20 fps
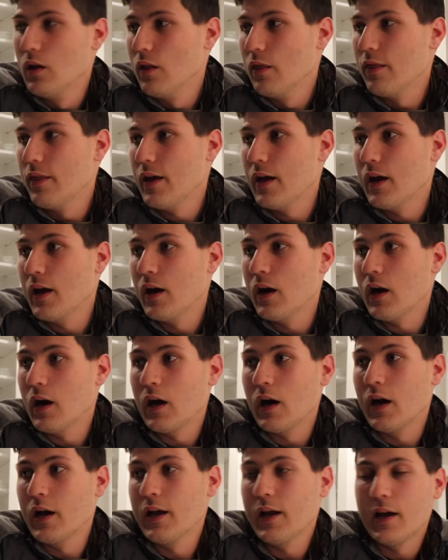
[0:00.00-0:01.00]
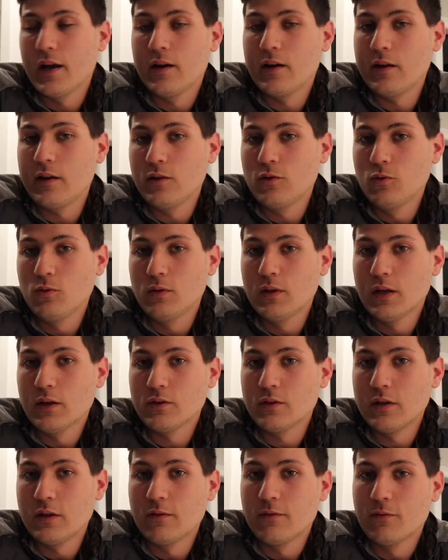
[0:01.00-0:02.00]
that I had a
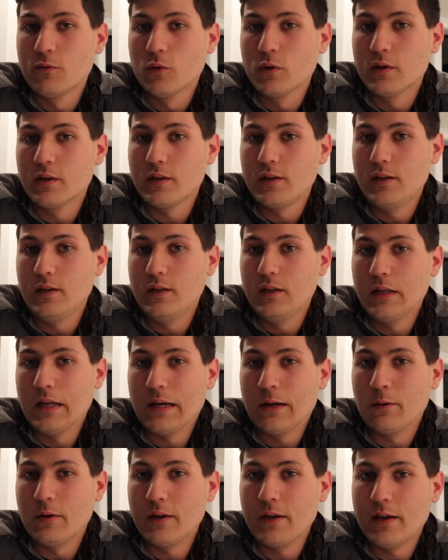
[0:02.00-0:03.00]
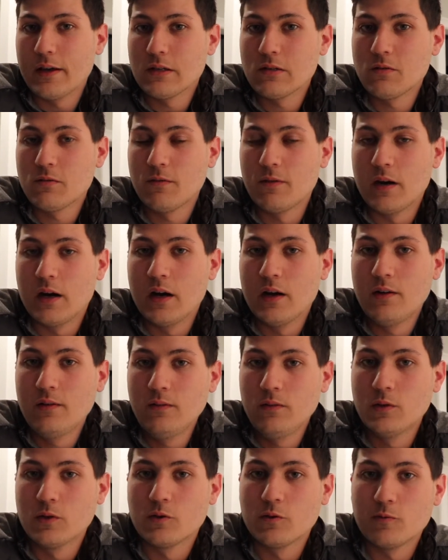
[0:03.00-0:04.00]
2014 Audi
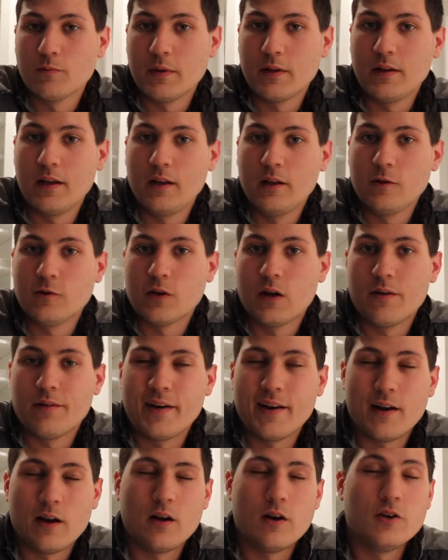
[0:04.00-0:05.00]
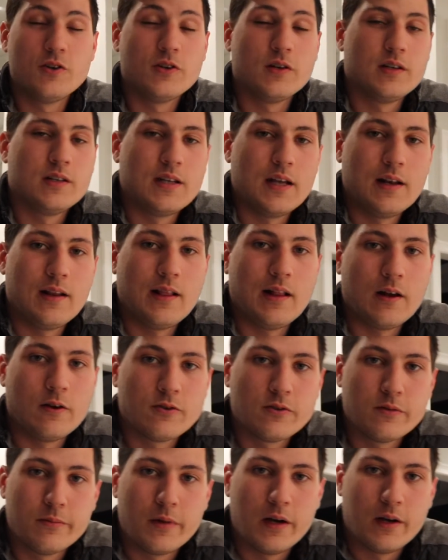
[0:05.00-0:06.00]
S5, which was my daily driver. It had
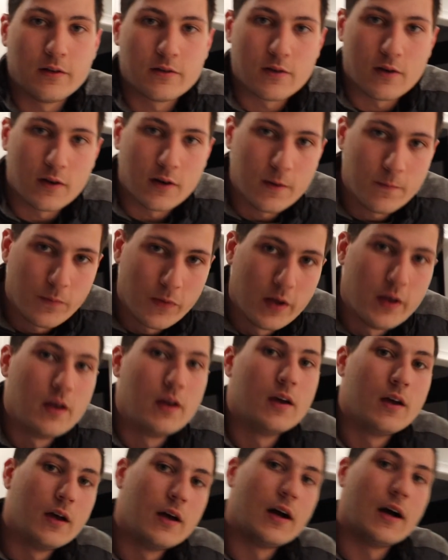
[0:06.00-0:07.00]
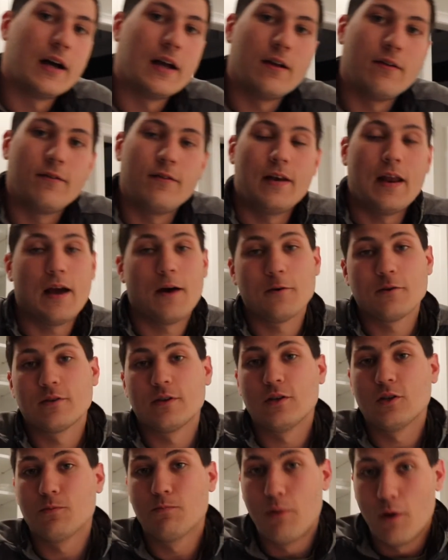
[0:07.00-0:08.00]
110,000 miles on it. I have now
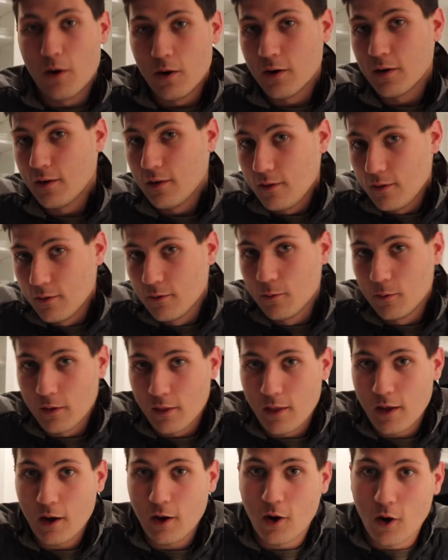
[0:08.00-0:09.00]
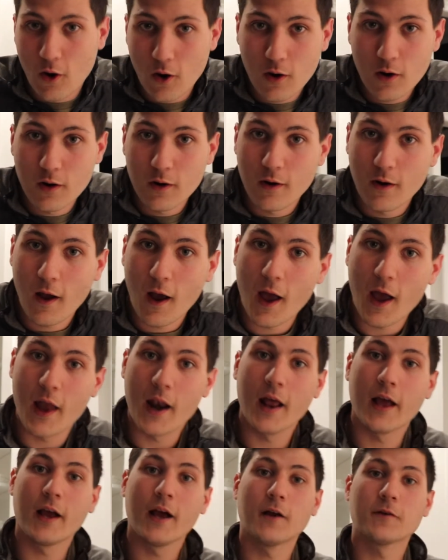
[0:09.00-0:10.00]
since parted with that car,
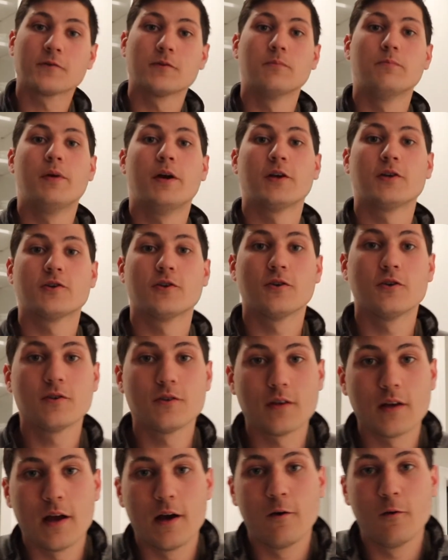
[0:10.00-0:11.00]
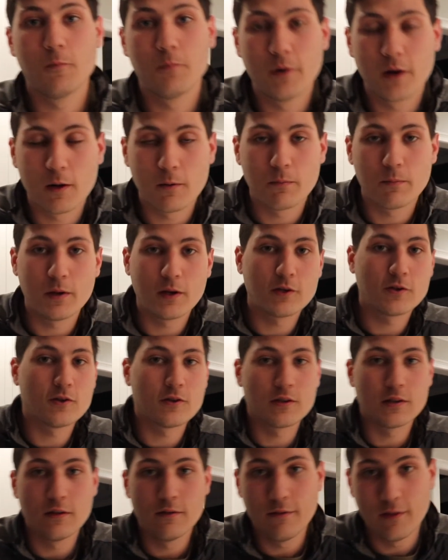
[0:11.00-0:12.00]
and I got some pictures. I will put up
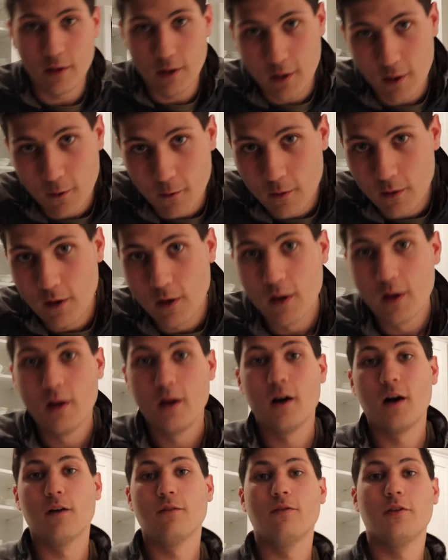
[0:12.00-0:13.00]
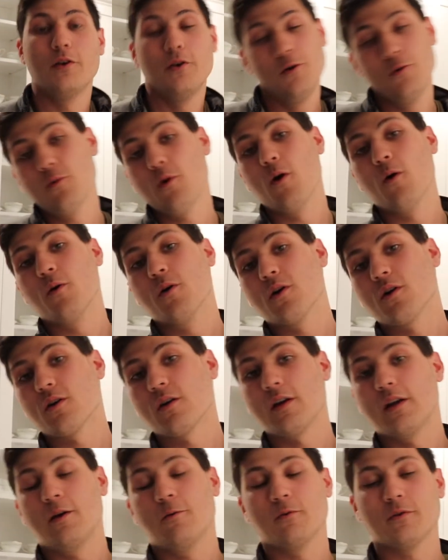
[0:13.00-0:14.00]
pictures in the video of the new
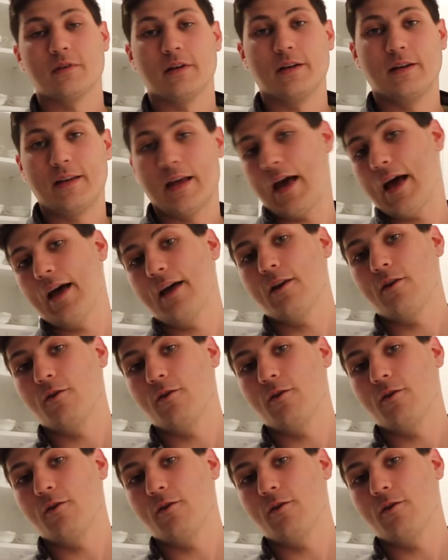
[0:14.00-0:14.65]
owner. It was a dad